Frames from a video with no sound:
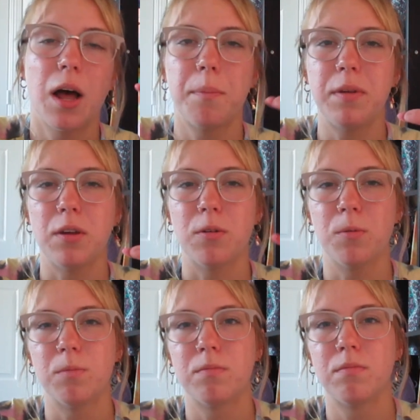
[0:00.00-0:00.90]
help
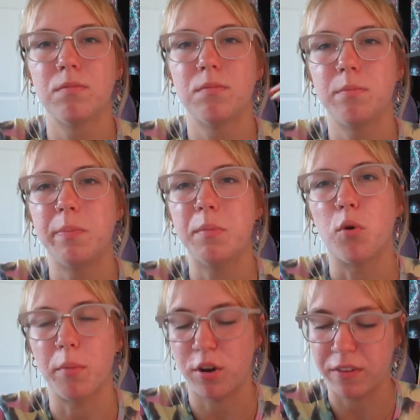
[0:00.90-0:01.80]
you be
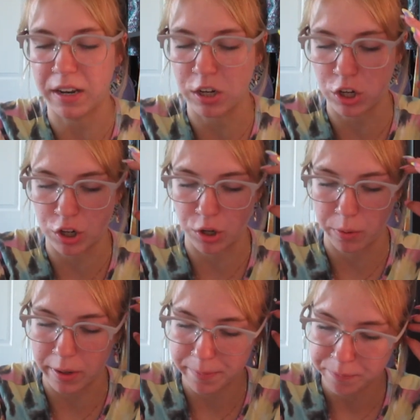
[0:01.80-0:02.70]
more motivated to
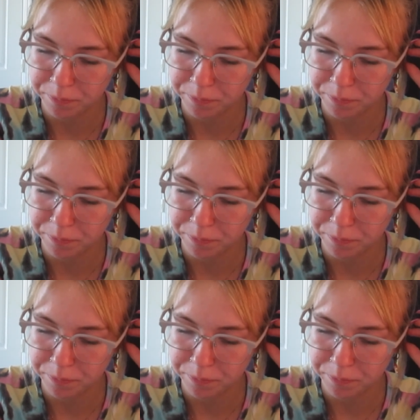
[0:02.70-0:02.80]
do it.